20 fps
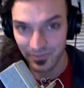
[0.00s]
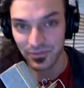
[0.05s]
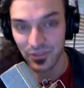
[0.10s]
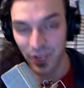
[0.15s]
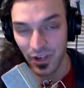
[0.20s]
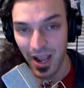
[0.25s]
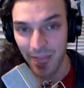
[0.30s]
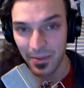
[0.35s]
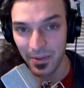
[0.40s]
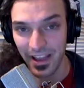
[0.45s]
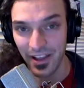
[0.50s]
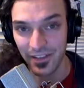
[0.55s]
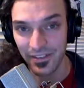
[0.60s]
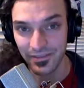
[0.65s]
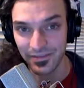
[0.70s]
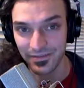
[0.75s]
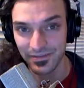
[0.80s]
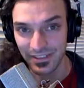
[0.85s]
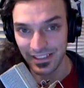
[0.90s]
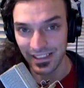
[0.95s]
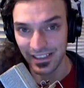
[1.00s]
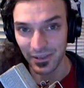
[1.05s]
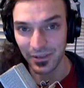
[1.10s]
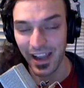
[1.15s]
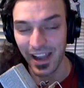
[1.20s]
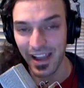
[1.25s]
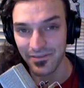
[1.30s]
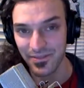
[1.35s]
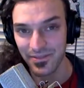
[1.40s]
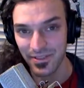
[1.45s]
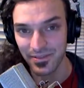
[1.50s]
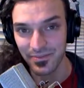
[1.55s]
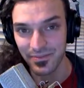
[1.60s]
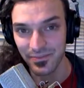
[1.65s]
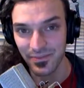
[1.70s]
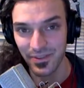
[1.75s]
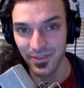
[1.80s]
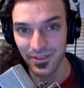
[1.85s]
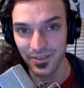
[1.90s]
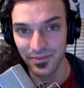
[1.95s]
chop off, you know, half of the
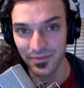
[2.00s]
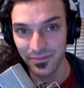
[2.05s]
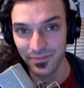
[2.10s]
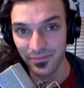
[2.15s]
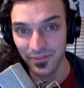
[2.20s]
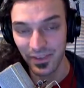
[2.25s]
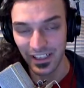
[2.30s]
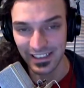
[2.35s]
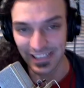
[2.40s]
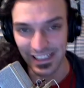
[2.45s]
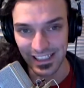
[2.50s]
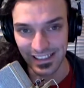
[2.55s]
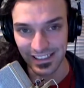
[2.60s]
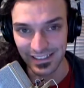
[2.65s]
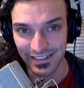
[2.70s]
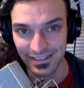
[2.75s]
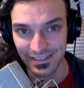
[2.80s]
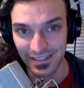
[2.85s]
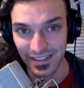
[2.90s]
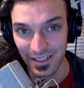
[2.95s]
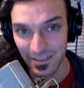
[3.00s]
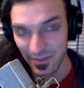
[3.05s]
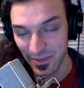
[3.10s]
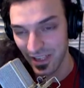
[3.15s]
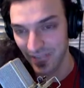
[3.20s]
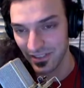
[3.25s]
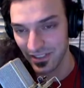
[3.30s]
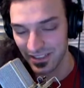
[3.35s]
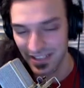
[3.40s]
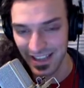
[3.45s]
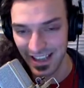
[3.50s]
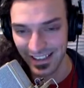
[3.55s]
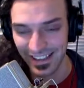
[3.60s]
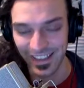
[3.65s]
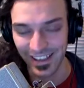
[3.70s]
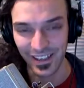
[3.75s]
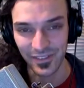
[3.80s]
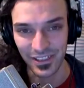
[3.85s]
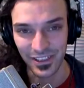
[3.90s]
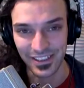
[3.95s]
the funding and be able to take
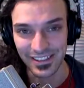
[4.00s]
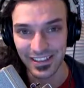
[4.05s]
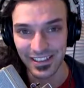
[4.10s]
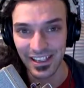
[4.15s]
care of it.